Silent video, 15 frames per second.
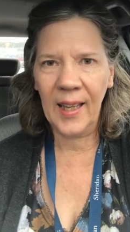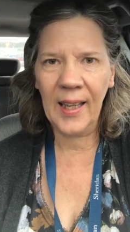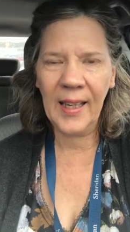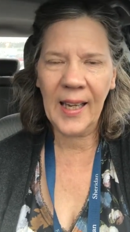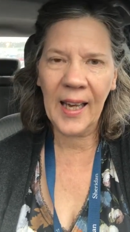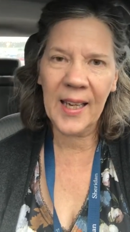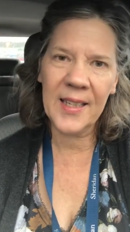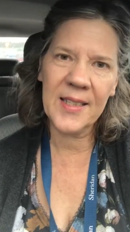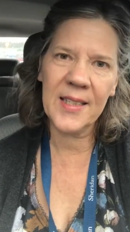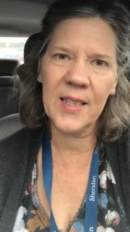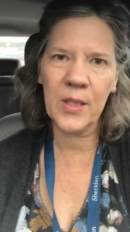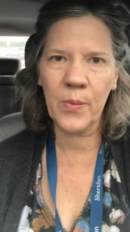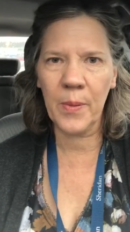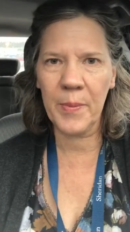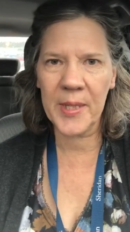Hey guys,
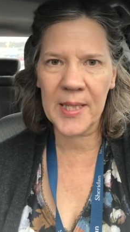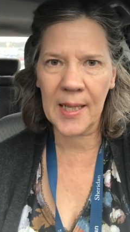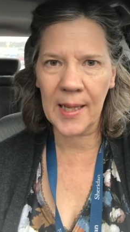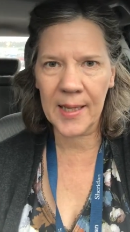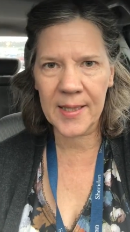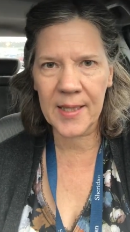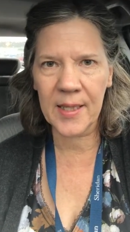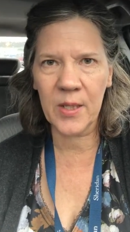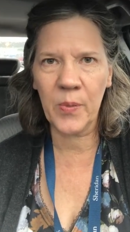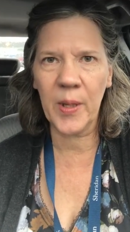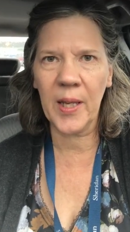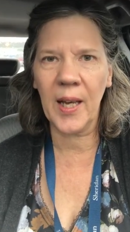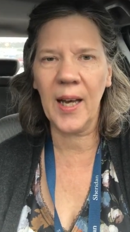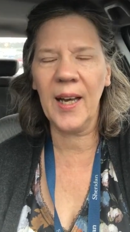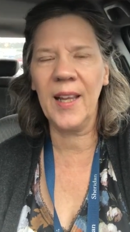since we missed class this
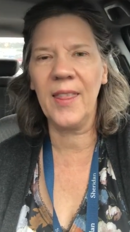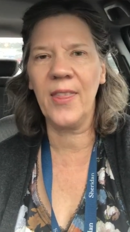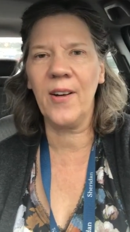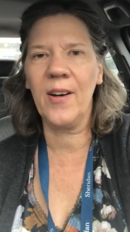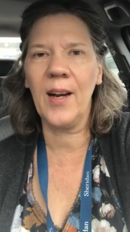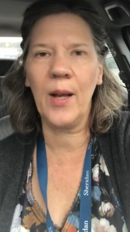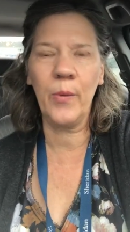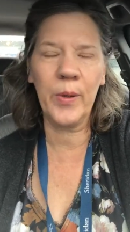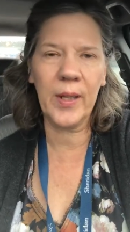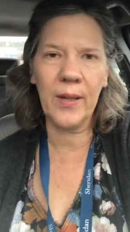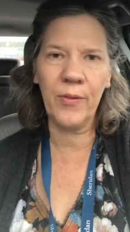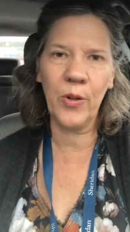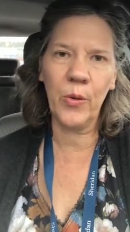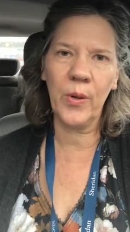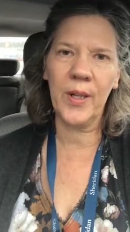week, I thought I would give
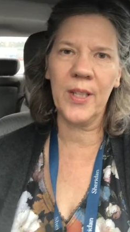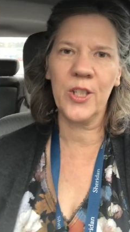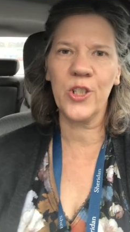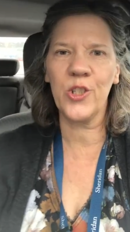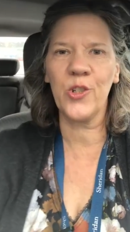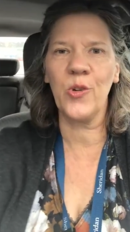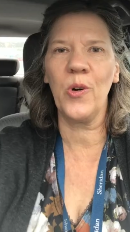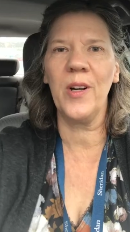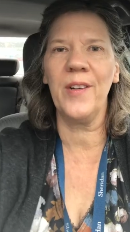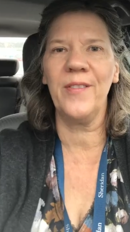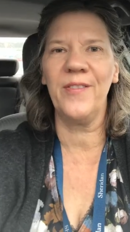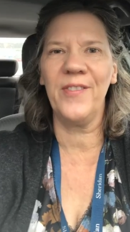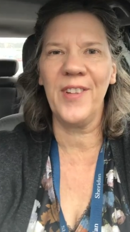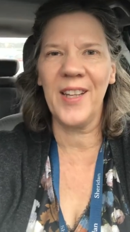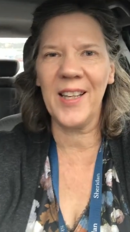you a short
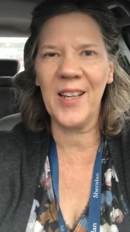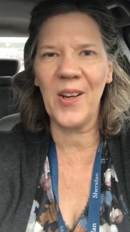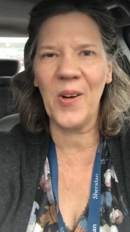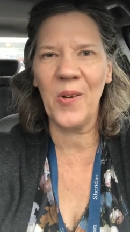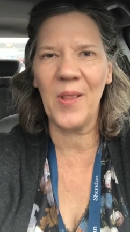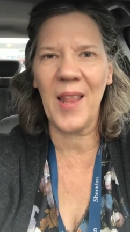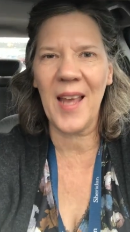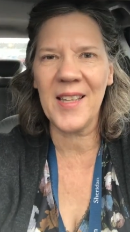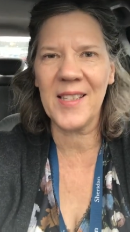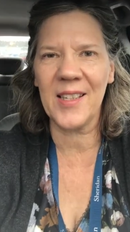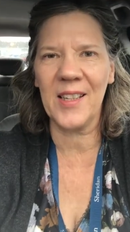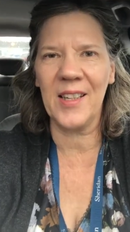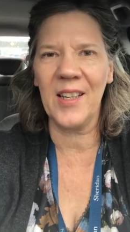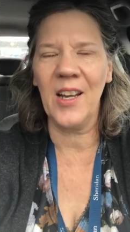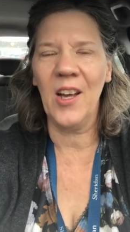video
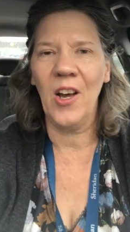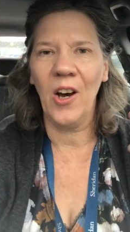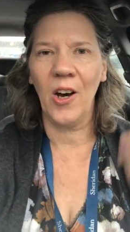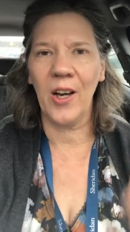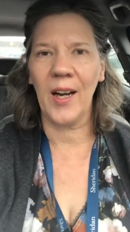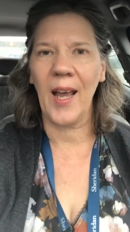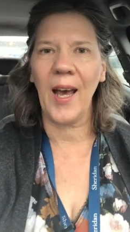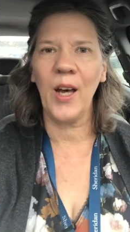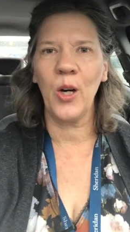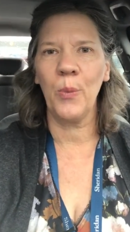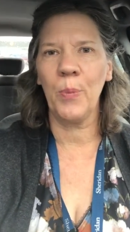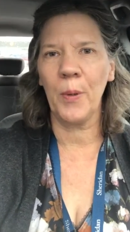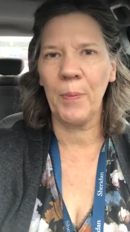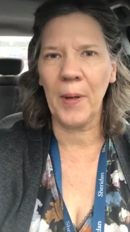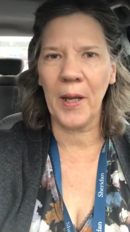lesson on how to
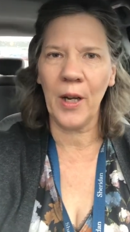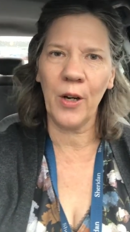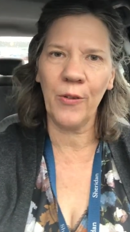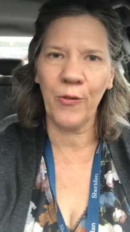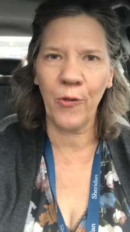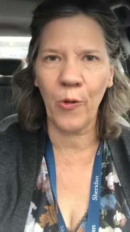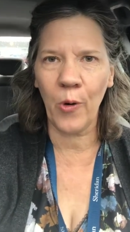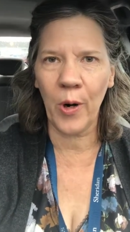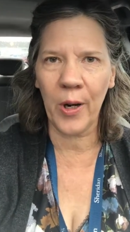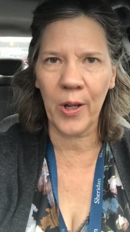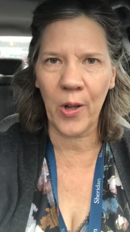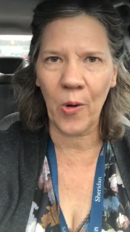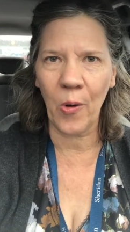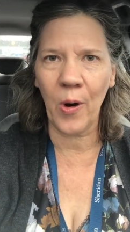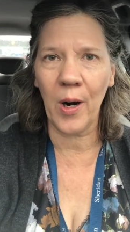prepare for
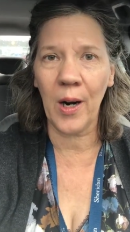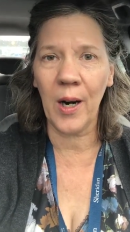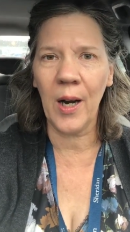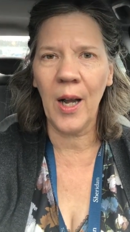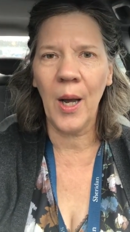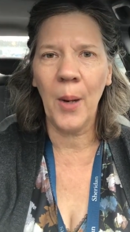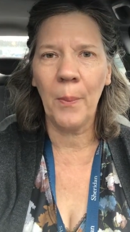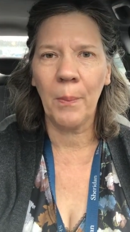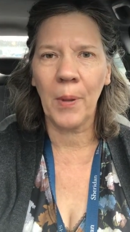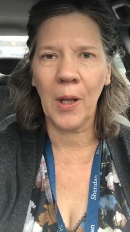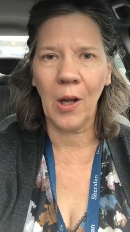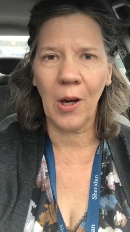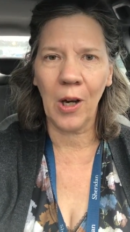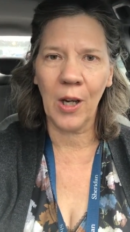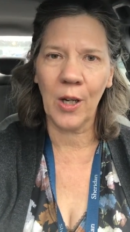your
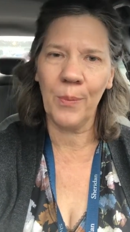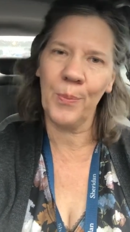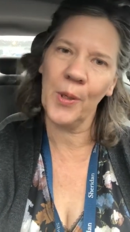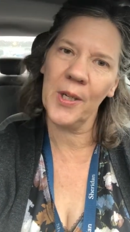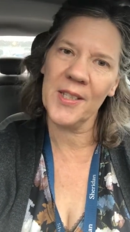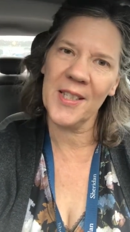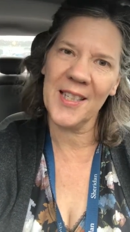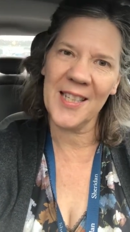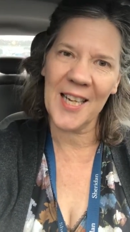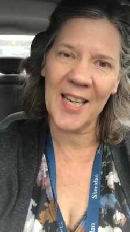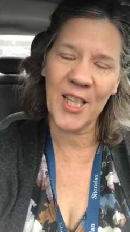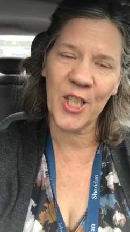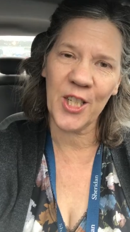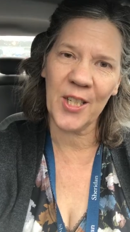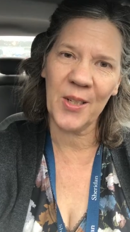blog
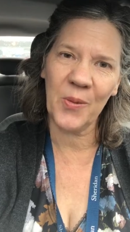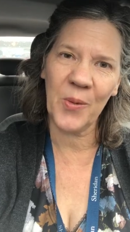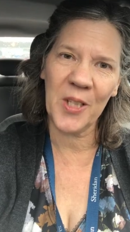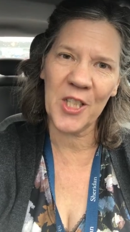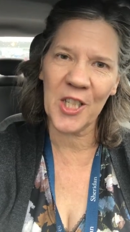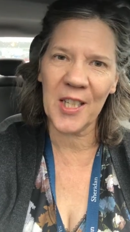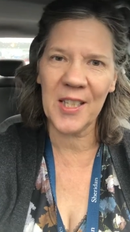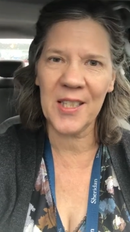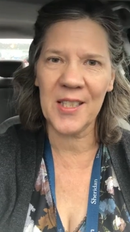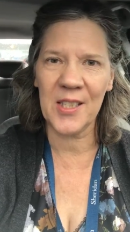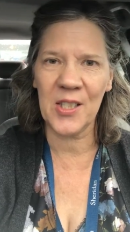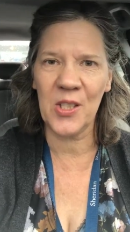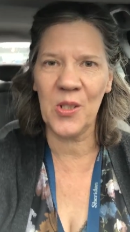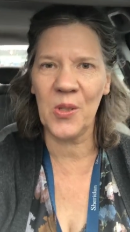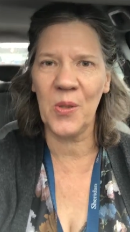presentation, which is
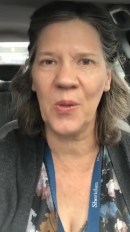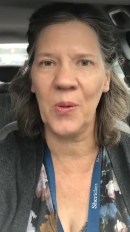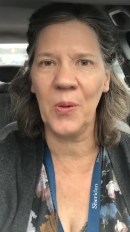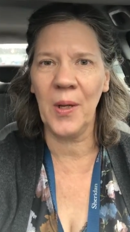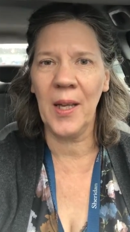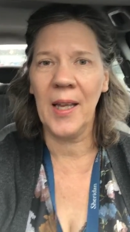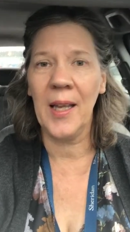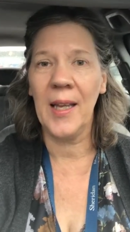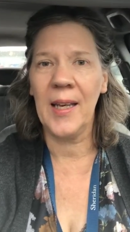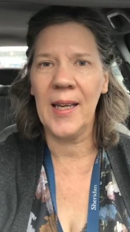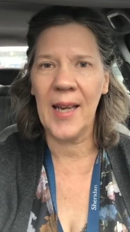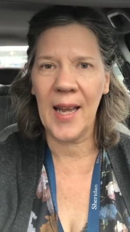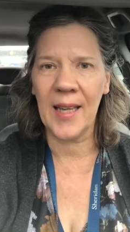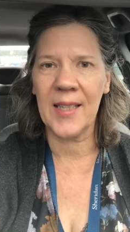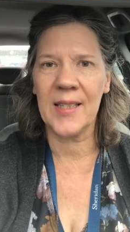due
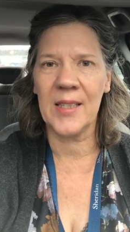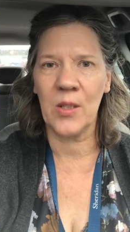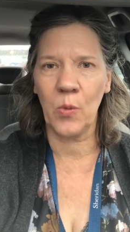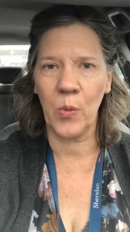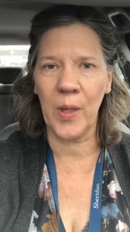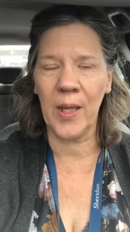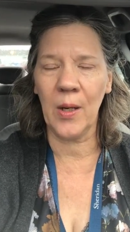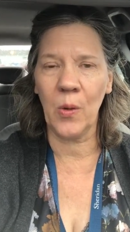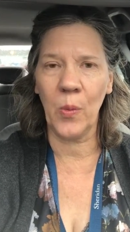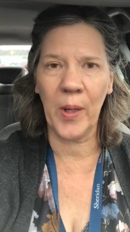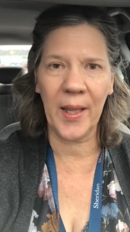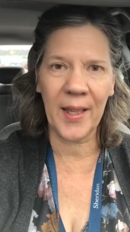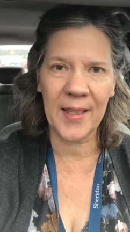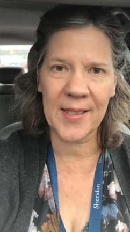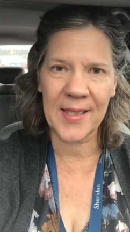next week,
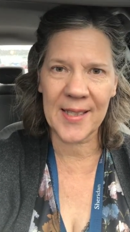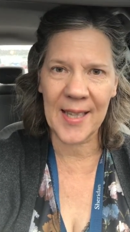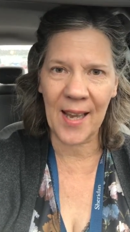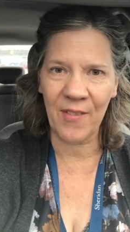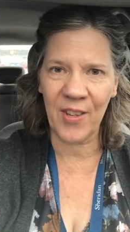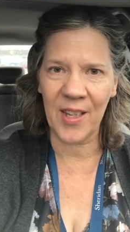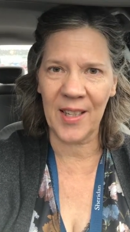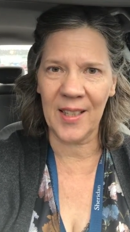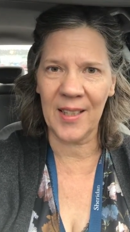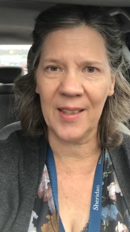week 7.